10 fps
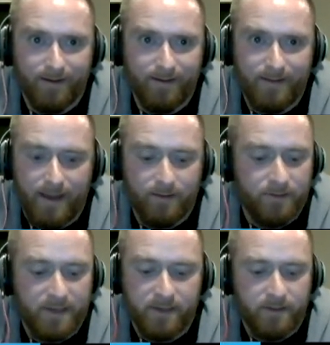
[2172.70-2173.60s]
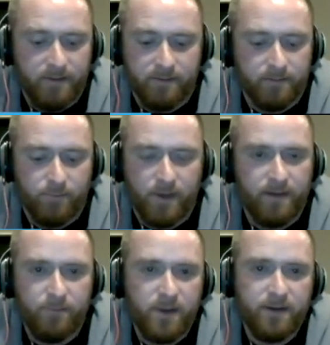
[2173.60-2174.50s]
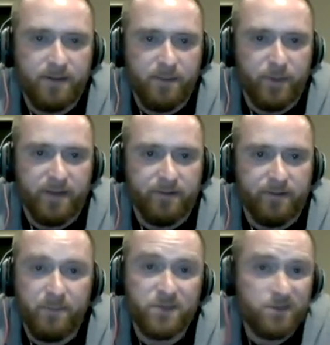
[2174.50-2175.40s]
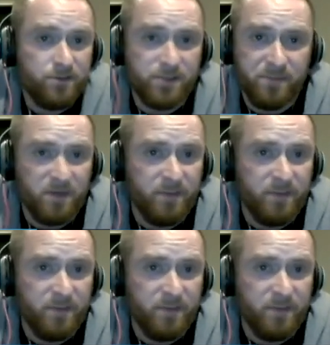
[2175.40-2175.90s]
I don't want to get it either. Why do they bother? They must know something about